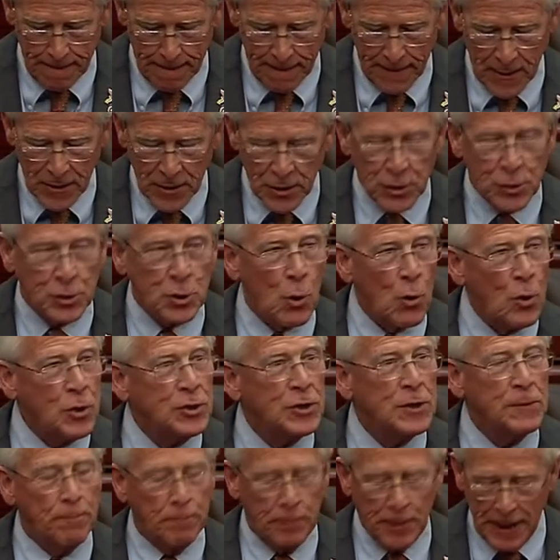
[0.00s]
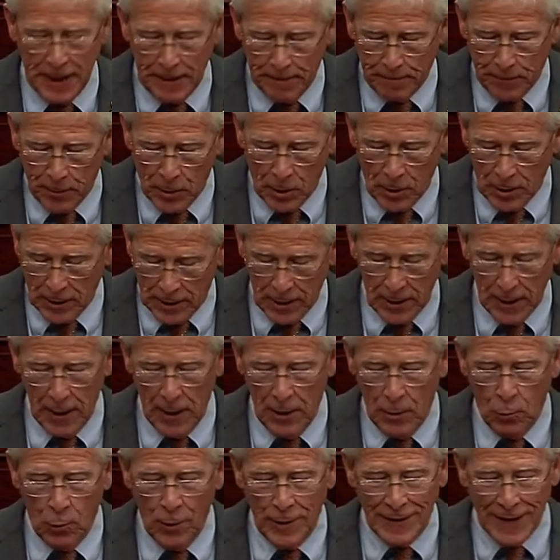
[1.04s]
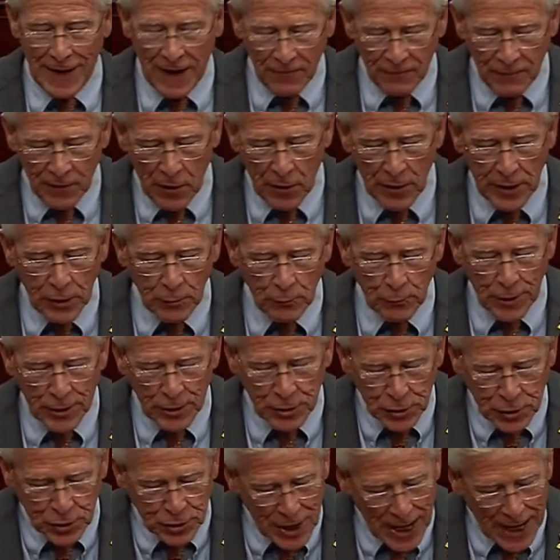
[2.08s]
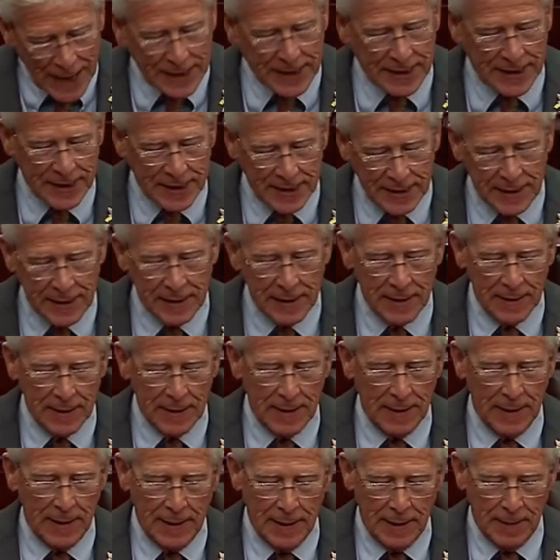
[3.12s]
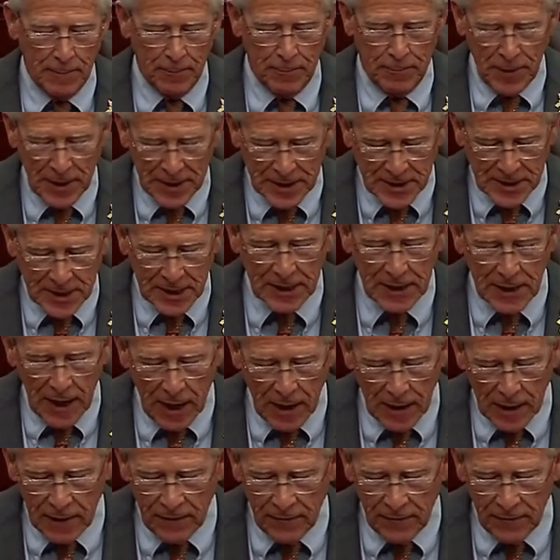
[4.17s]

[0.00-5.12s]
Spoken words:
The Georgian people, when they voted, rejected Bidzina